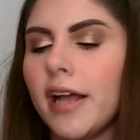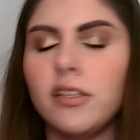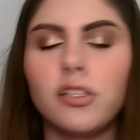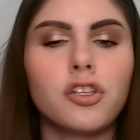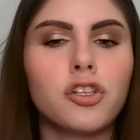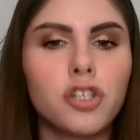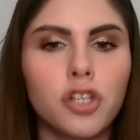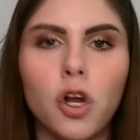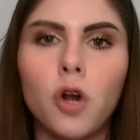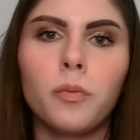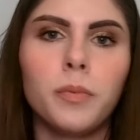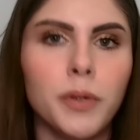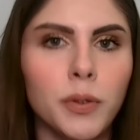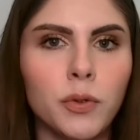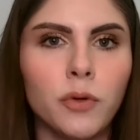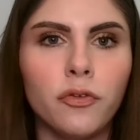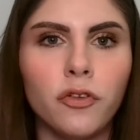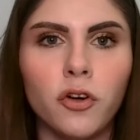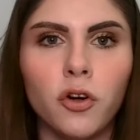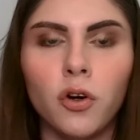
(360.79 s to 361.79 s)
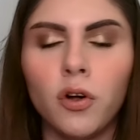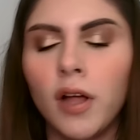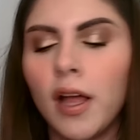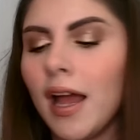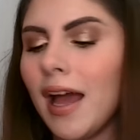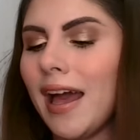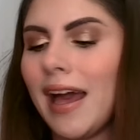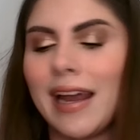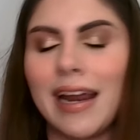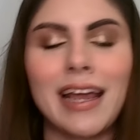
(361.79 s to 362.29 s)
and so beautiful.
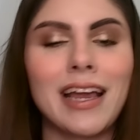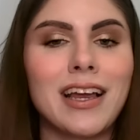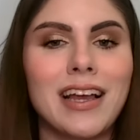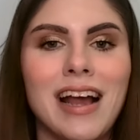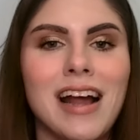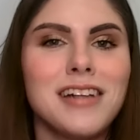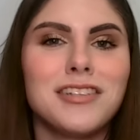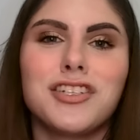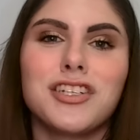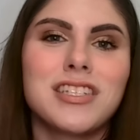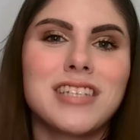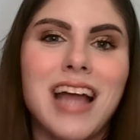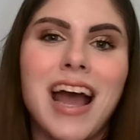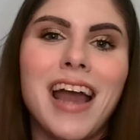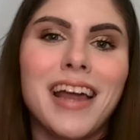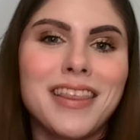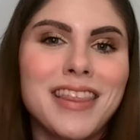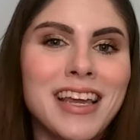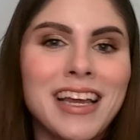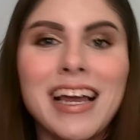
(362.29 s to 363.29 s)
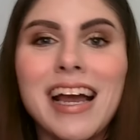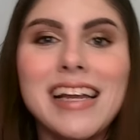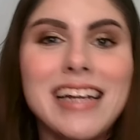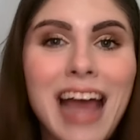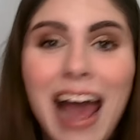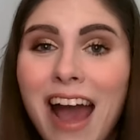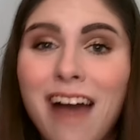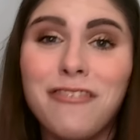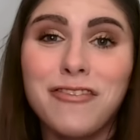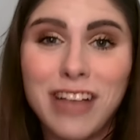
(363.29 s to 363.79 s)
And I, I just, I think I'd
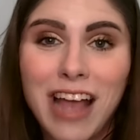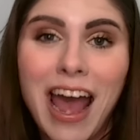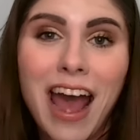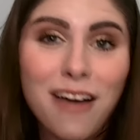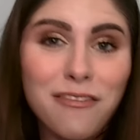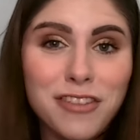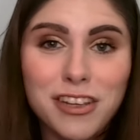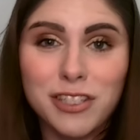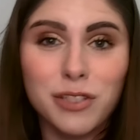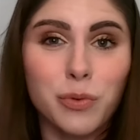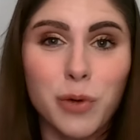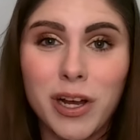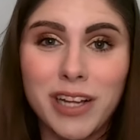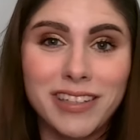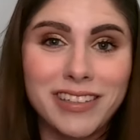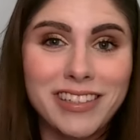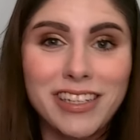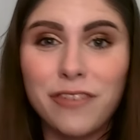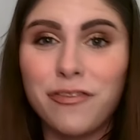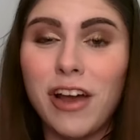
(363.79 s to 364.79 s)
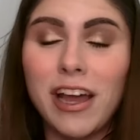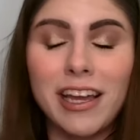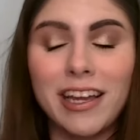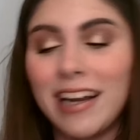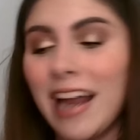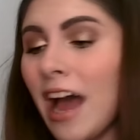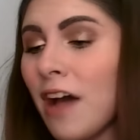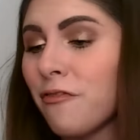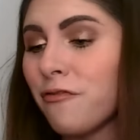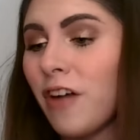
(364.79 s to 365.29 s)
have to have this one. If I could
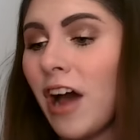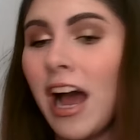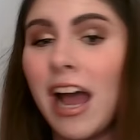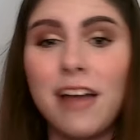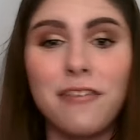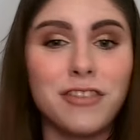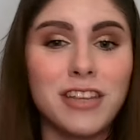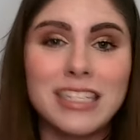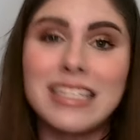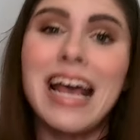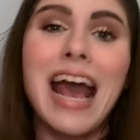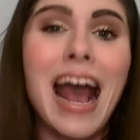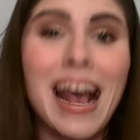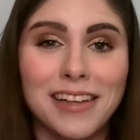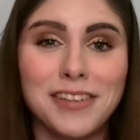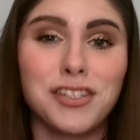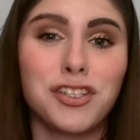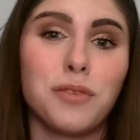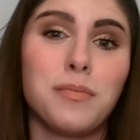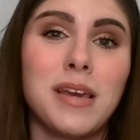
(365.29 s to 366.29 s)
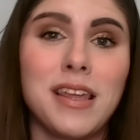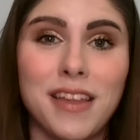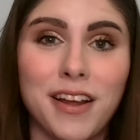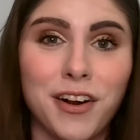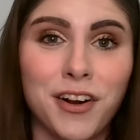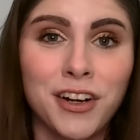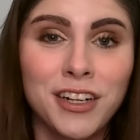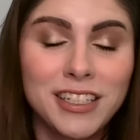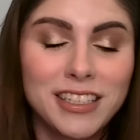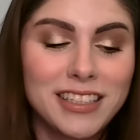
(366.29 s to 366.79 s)
have five, this has to be
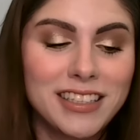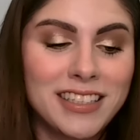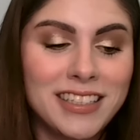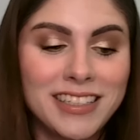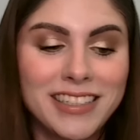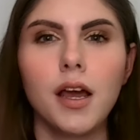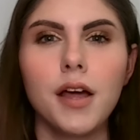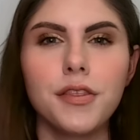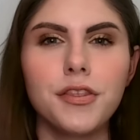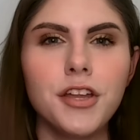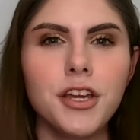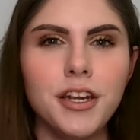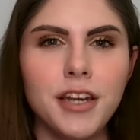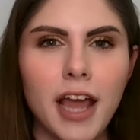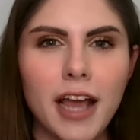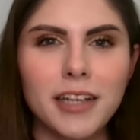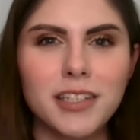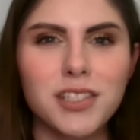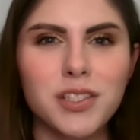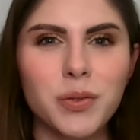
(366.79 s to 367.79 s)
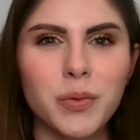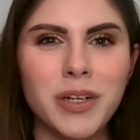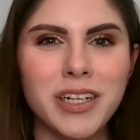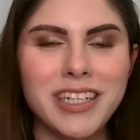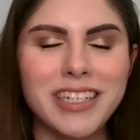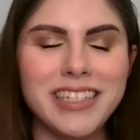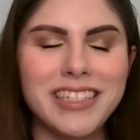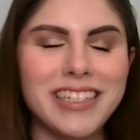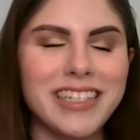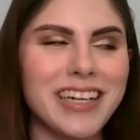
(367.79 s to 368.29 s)
there. The next
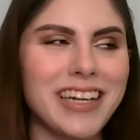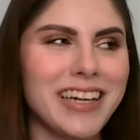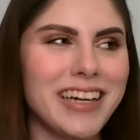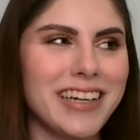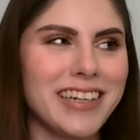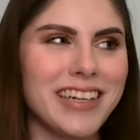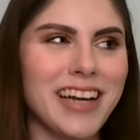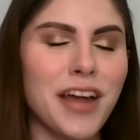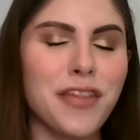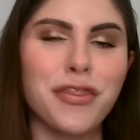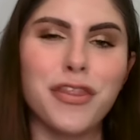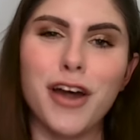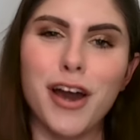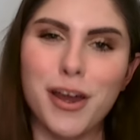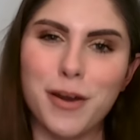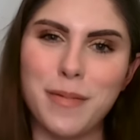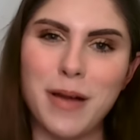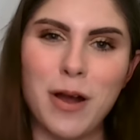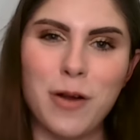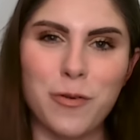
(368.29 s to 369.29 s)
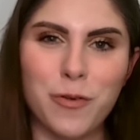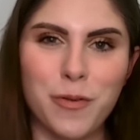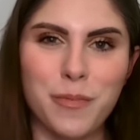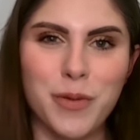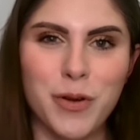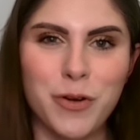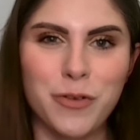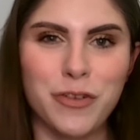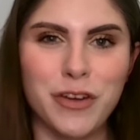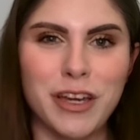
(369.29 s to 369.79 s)
one I thought about
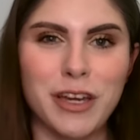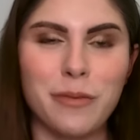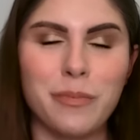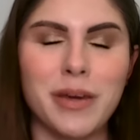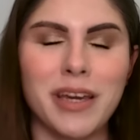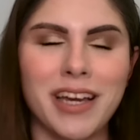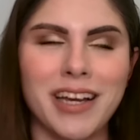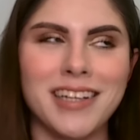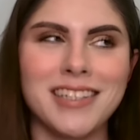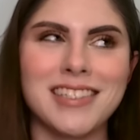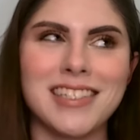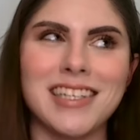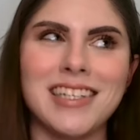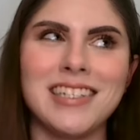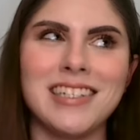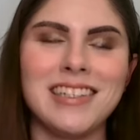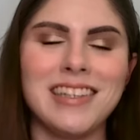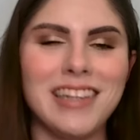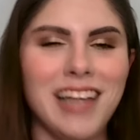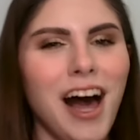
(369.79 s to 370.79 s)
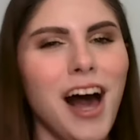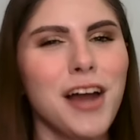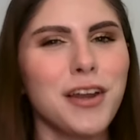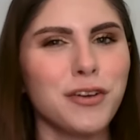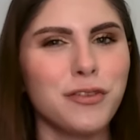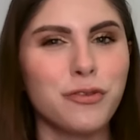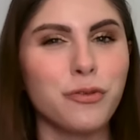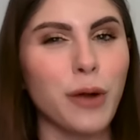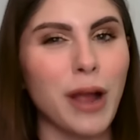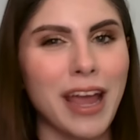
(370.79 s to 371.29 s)
removing because in a lot
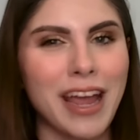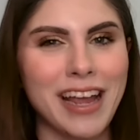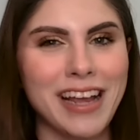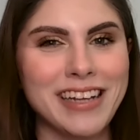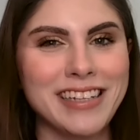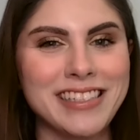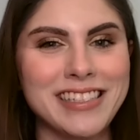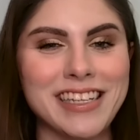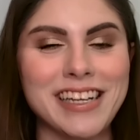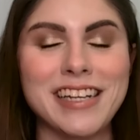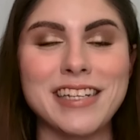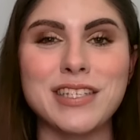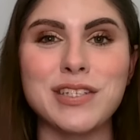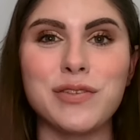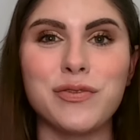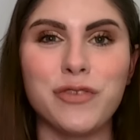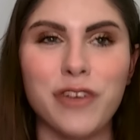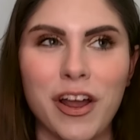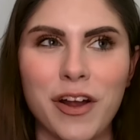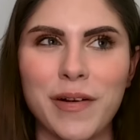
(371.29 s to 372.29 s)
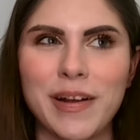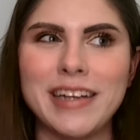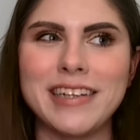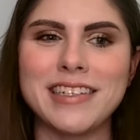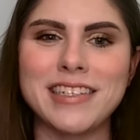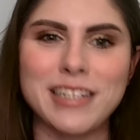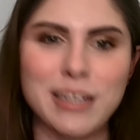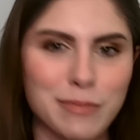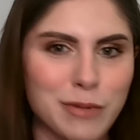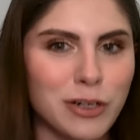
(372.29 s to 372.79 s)
of ways, it's very
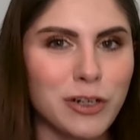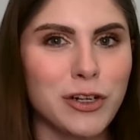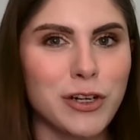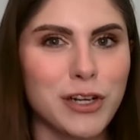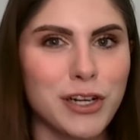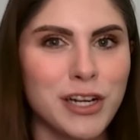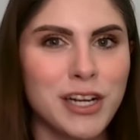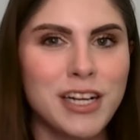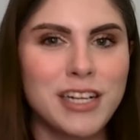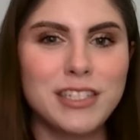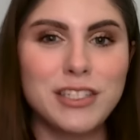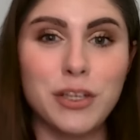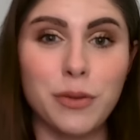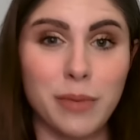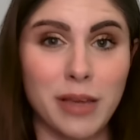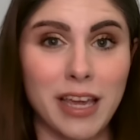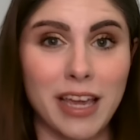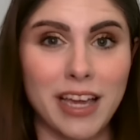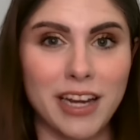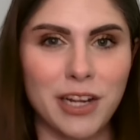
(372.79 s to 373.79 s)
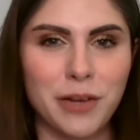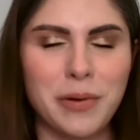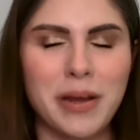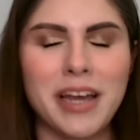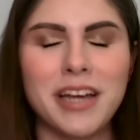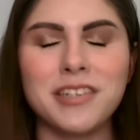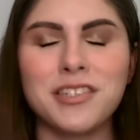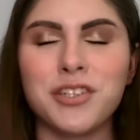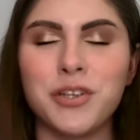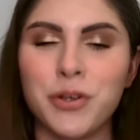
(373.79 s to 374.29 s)
similar, to me
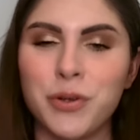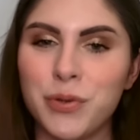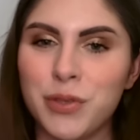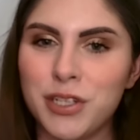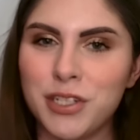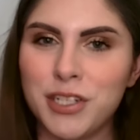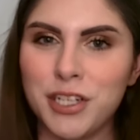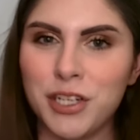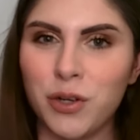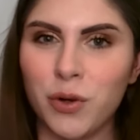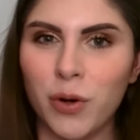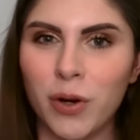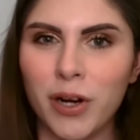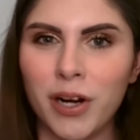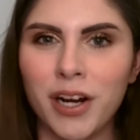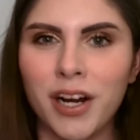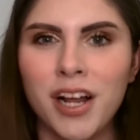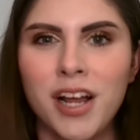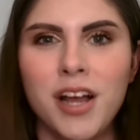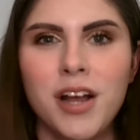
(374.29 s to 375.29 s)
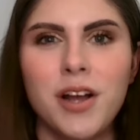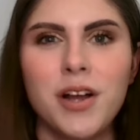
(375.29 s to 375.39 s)
anyway, to the Dior.